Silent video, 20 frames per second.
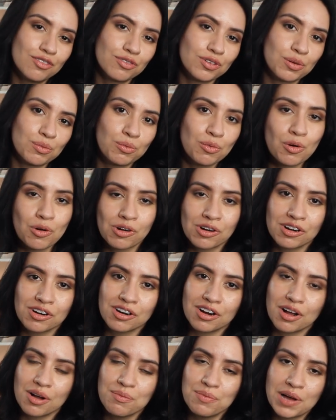for
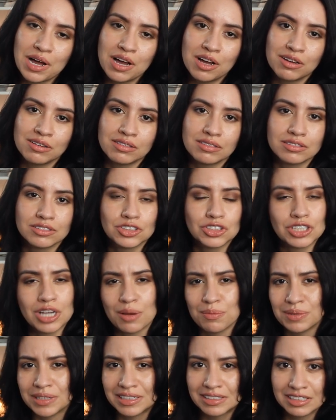more about
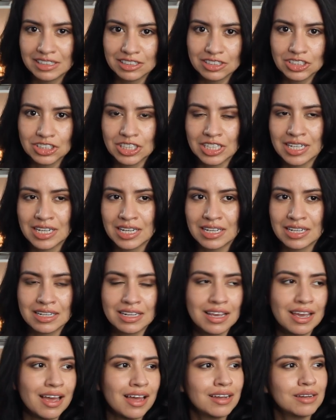shopping addiction
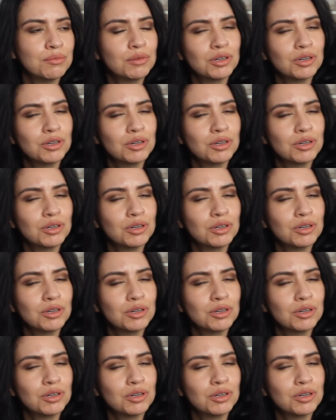and